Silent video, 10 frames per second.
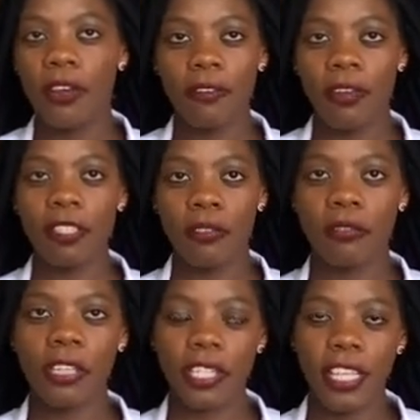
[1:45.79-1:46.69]
First
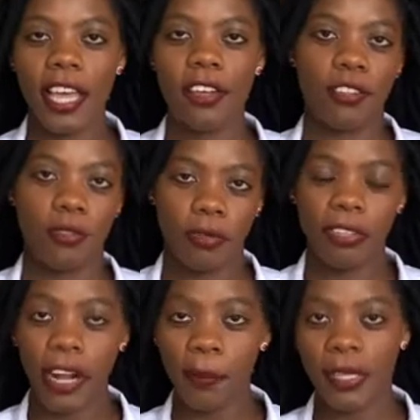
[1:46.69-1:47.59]
of all, there
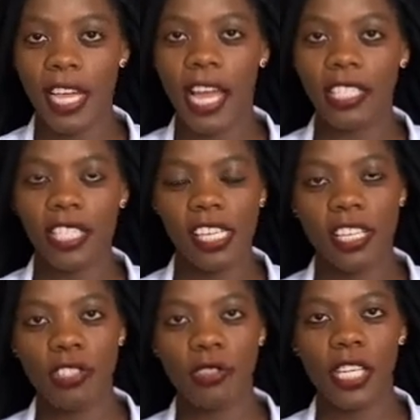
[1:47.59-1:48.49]
are rapid acting
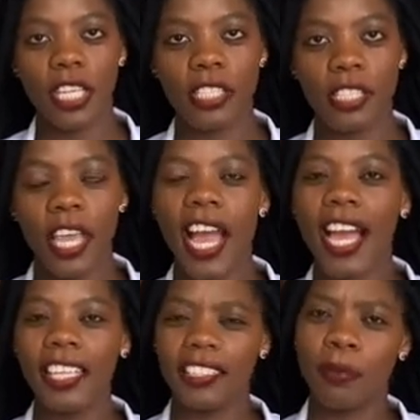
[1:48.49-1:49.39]
insulins.
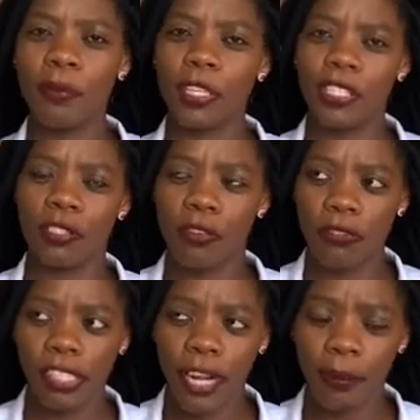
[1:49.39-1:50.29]
An example is
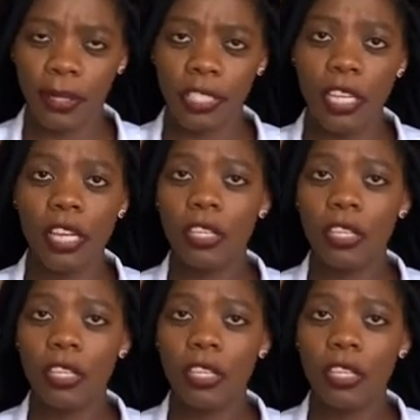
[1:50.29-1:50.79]
NovoRapid.